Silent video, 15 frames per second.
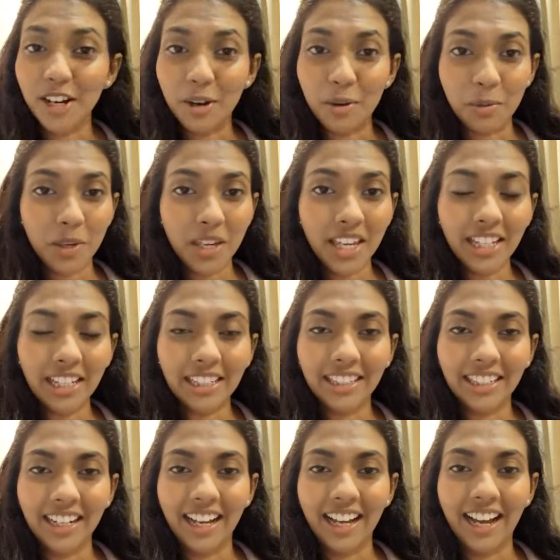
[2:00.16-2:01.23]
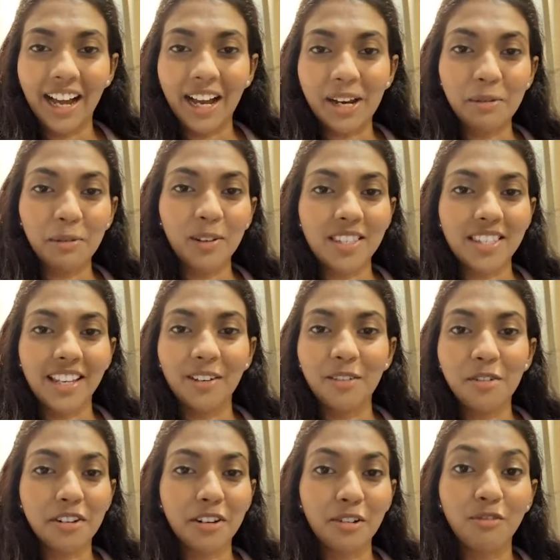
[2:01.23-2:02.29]
a week, I was
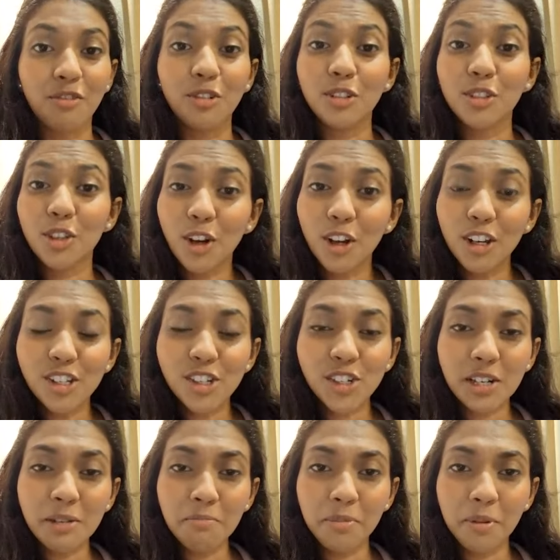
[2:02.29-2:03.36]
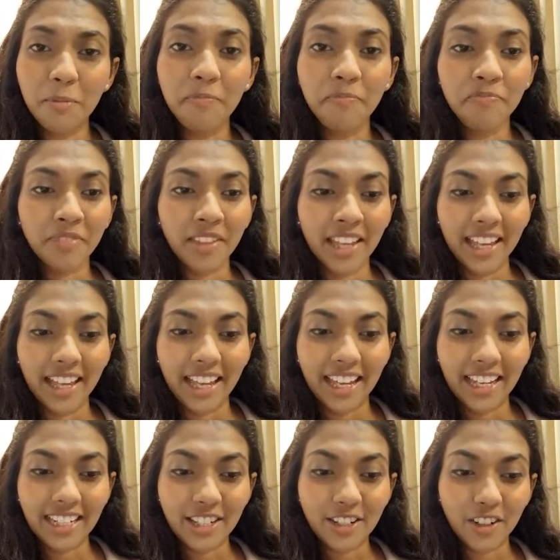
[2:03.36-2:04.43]
allotted full scholarship.
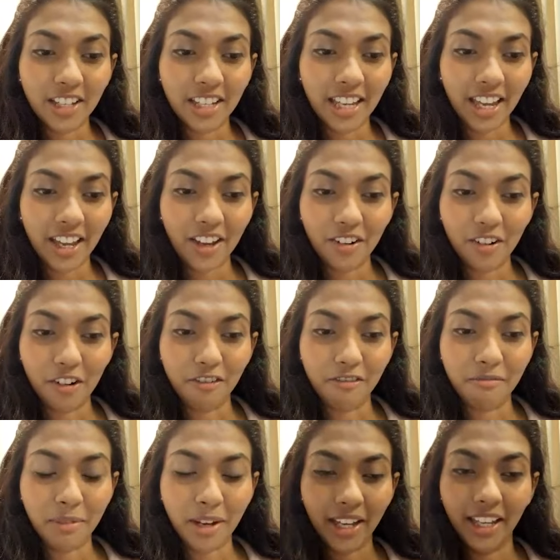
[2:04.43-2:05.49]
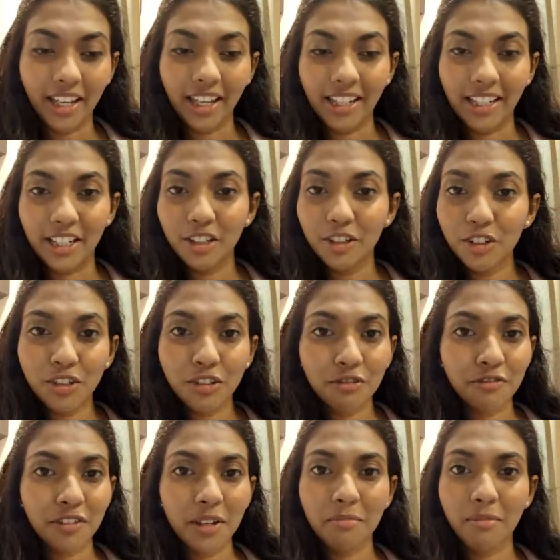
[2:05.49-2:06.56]
It took care of my tuition
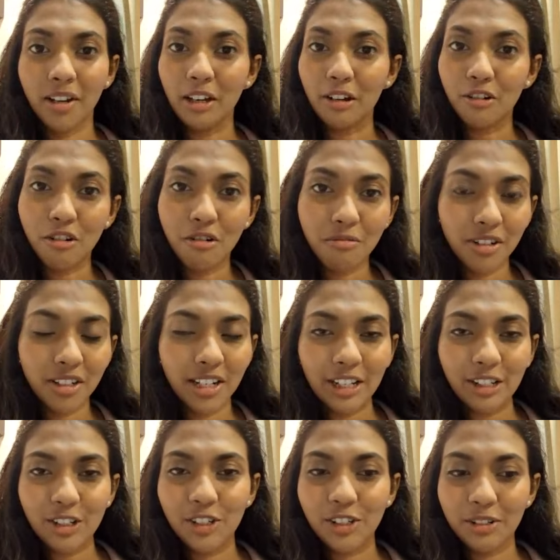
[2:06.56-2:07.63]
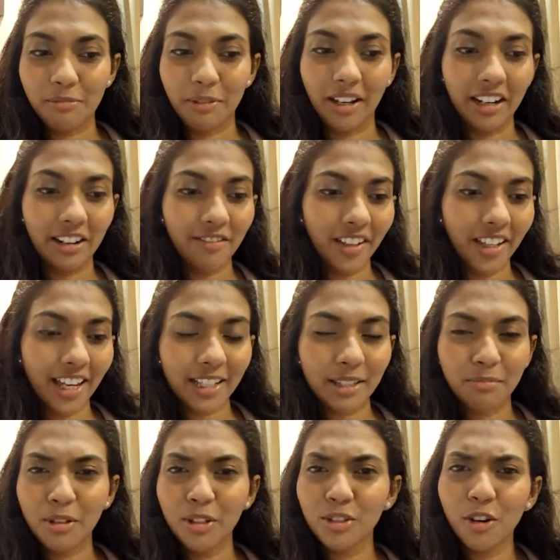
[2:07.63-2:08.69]
fee, my accommodation, my living
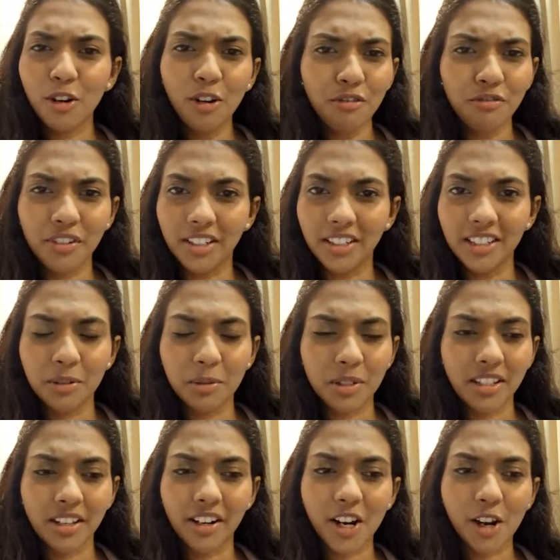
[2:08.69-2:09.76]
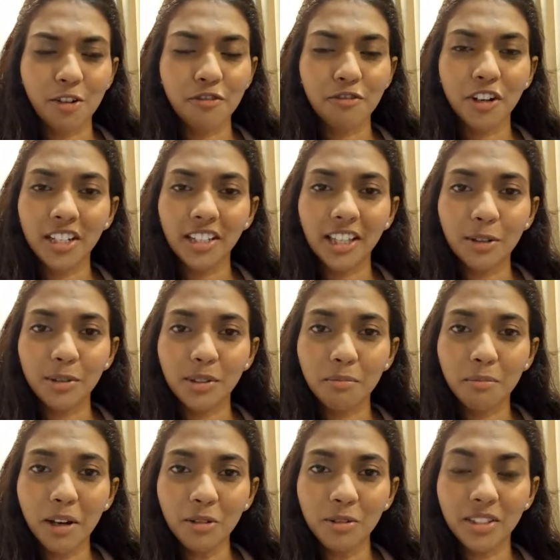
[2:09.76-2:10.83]
expense, all of it. It was around
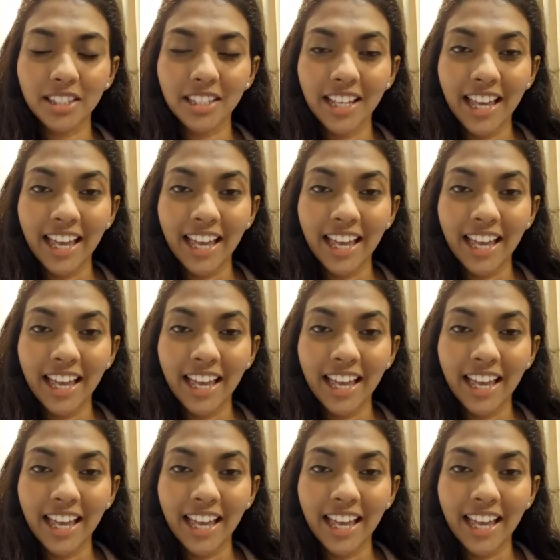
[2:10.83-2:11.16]
£40,000.